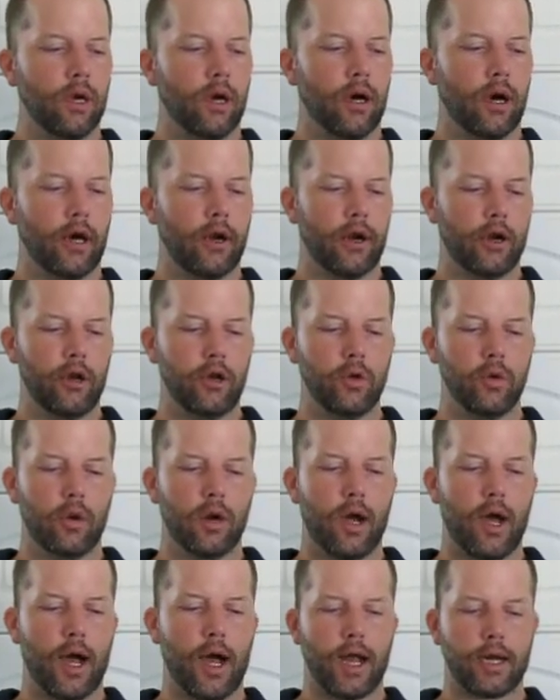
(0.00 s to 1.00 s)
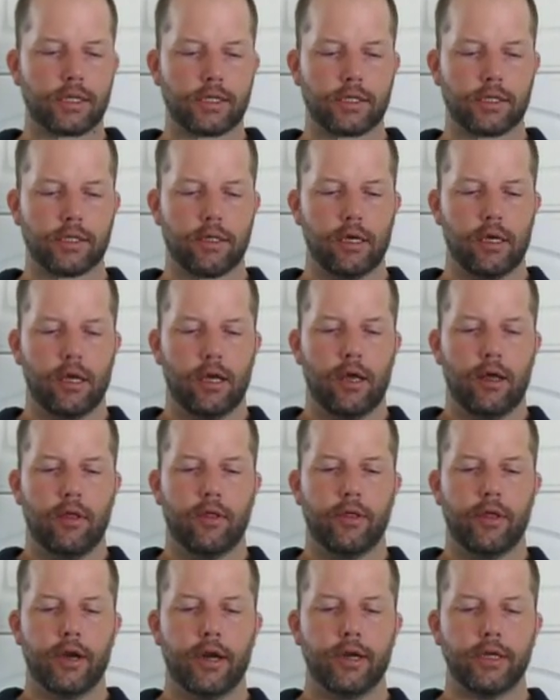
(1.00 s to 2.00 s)
On our newer hawks,
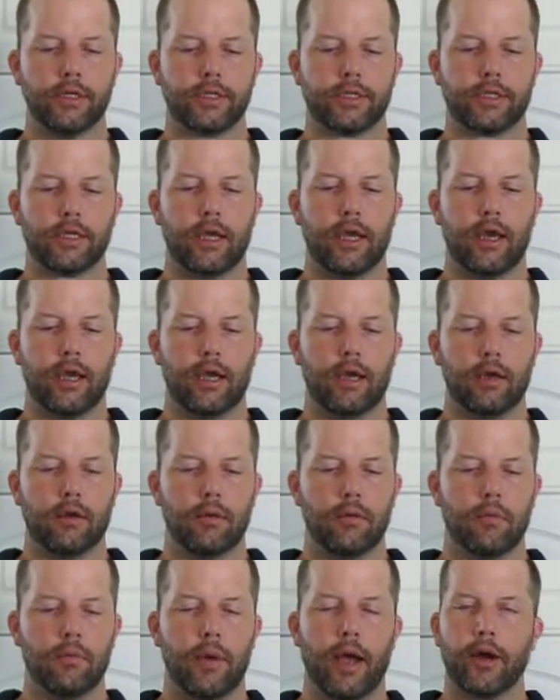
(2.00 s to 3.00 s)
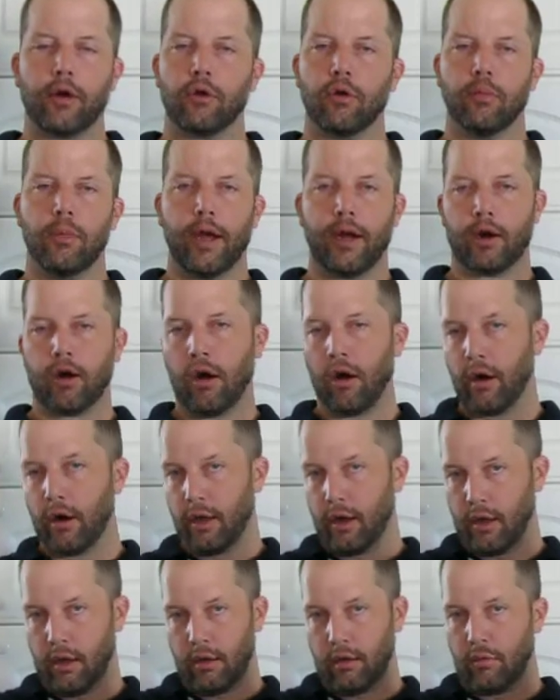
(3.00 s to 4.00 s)
there's a
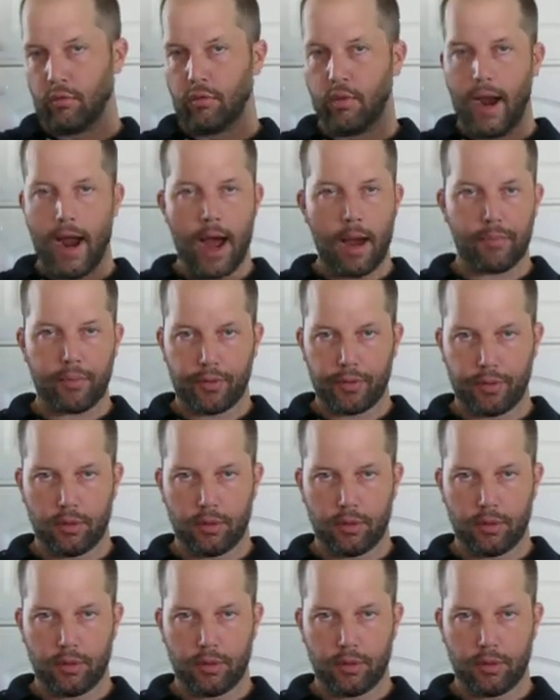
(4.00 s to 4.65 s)
micromicarta wrap